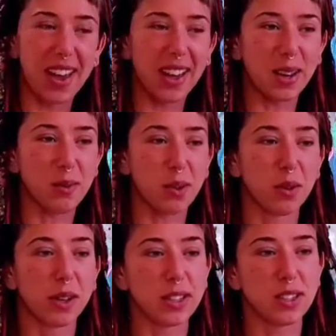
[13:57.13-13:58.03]
And I'm
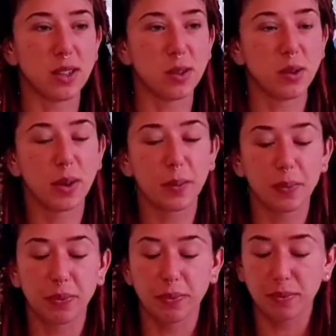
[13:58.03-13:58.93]
going to
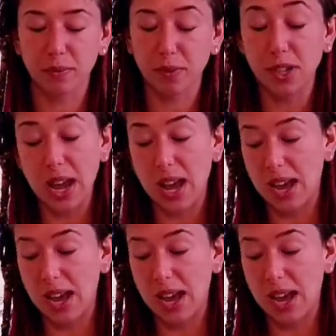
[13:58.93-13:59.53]
today